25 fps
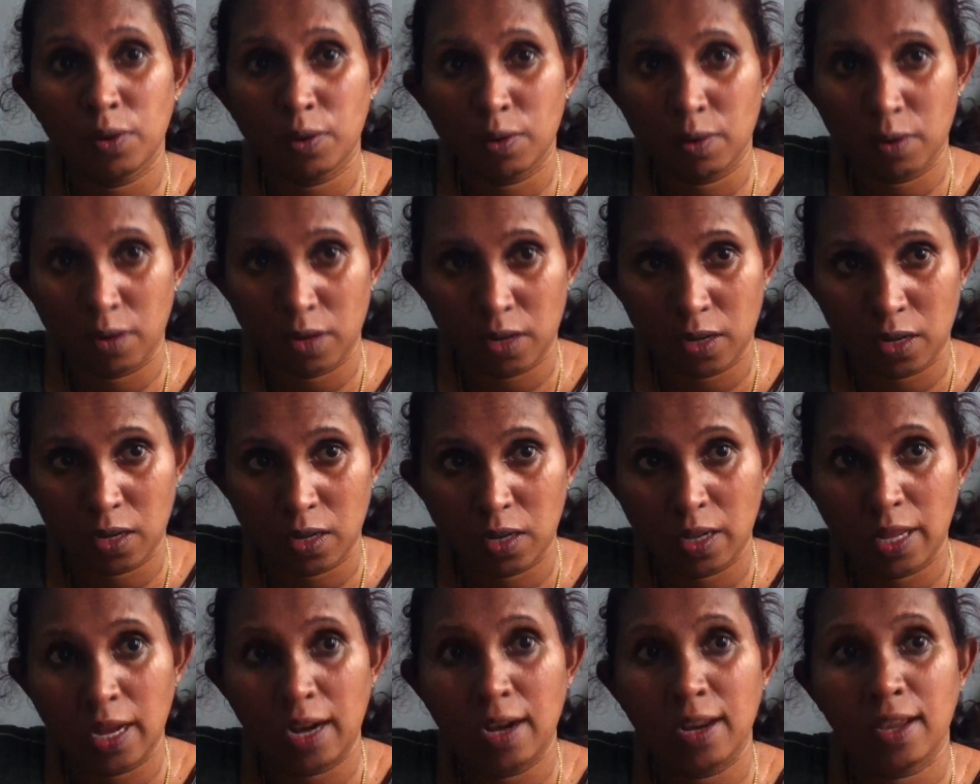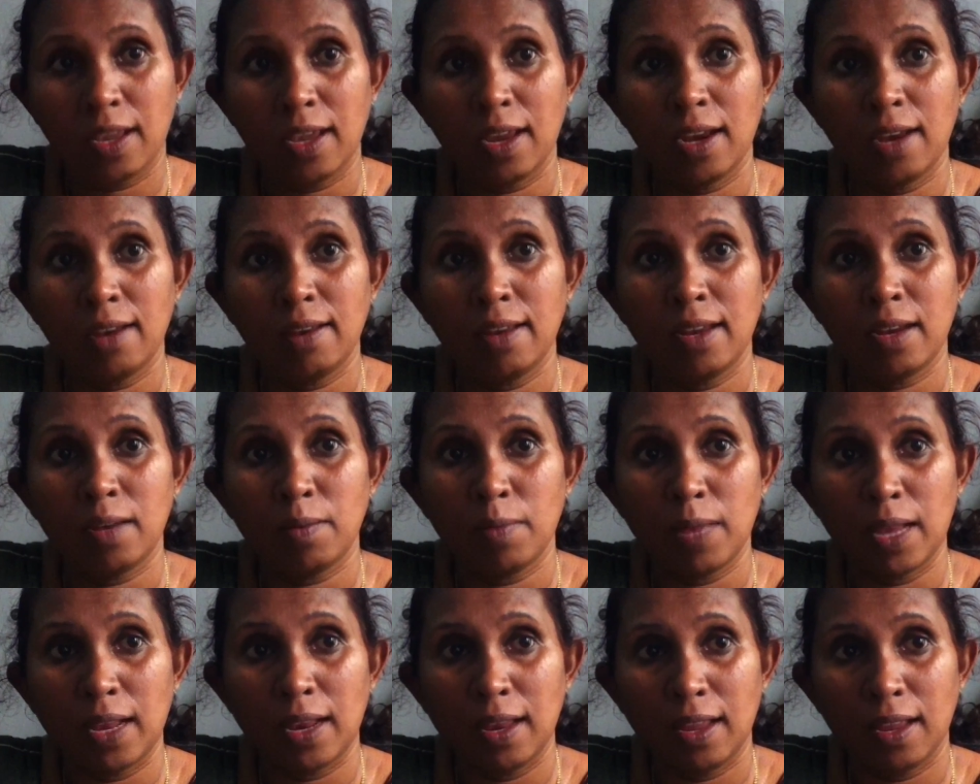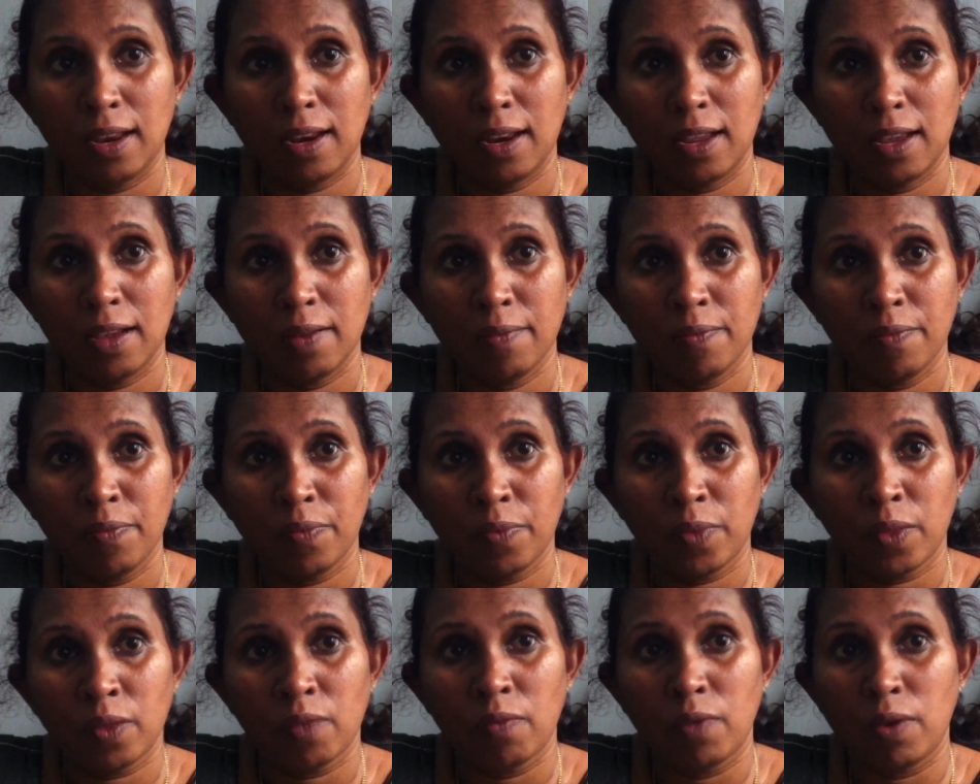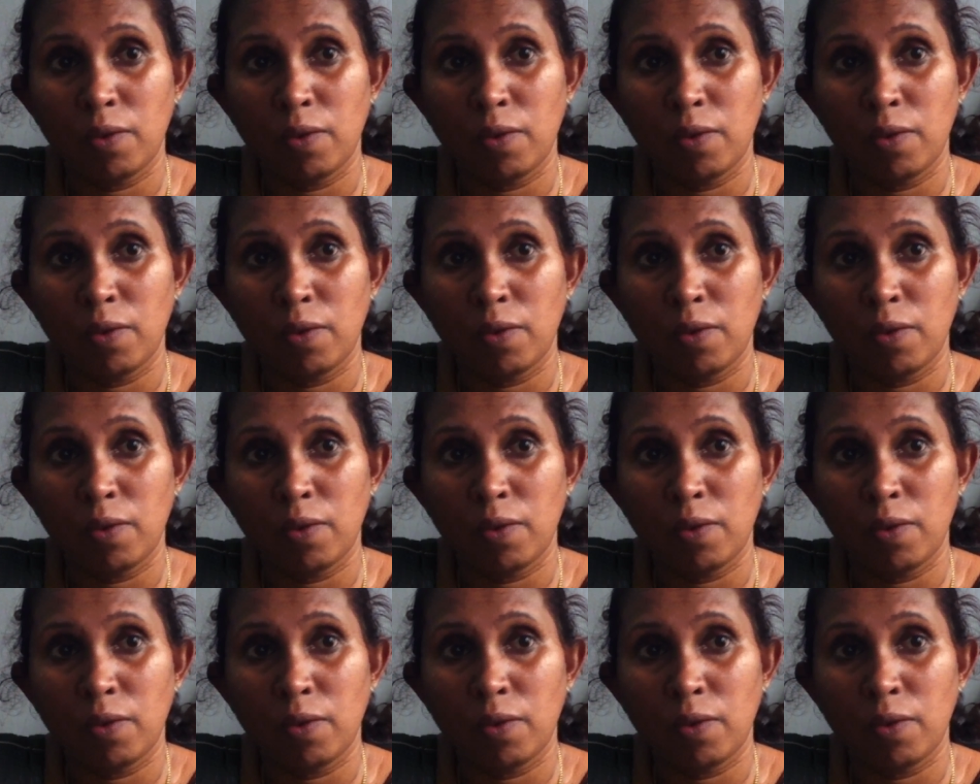to eradicate that malaria.